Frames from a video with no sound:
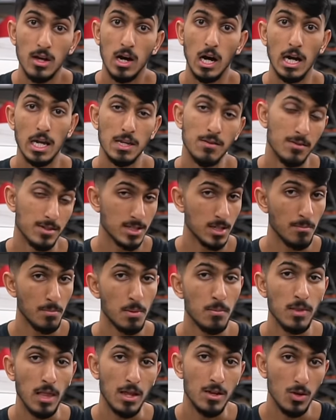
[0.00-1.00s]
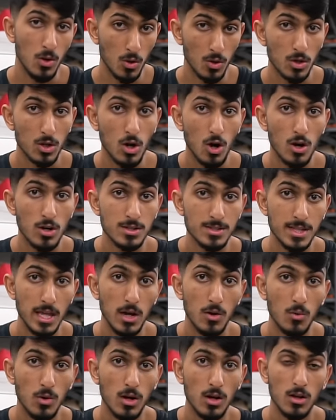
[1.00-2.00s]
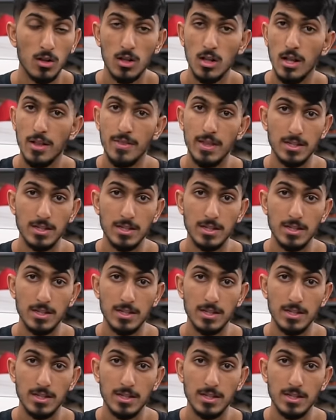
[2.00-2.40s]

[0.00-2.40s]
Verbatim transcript: Uh, even some people that know the cars that well,